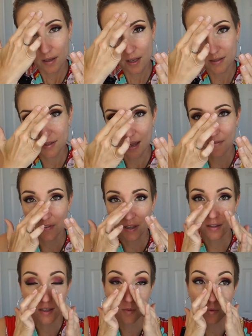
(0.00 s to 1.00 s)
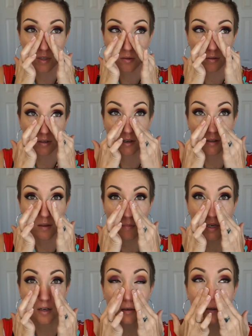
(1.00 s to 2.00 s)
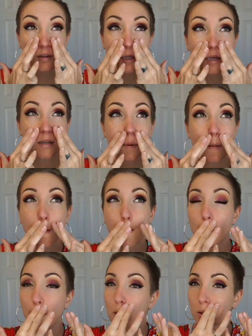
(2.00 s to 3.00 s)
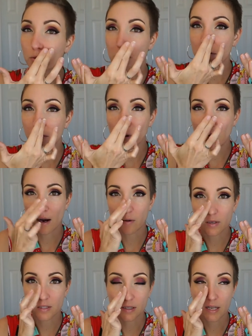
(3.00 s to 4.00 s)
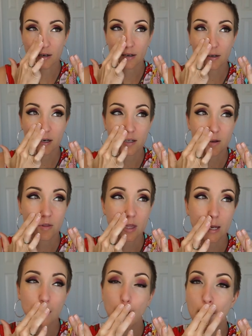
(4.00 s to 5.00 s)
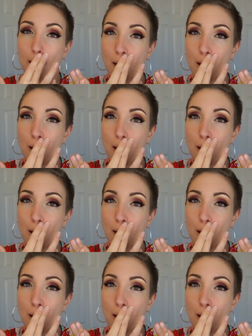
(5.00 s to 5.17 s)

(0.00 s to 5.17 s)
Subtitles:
it's that feeling when you look in the mirror like 3 to 4 hours later and you think,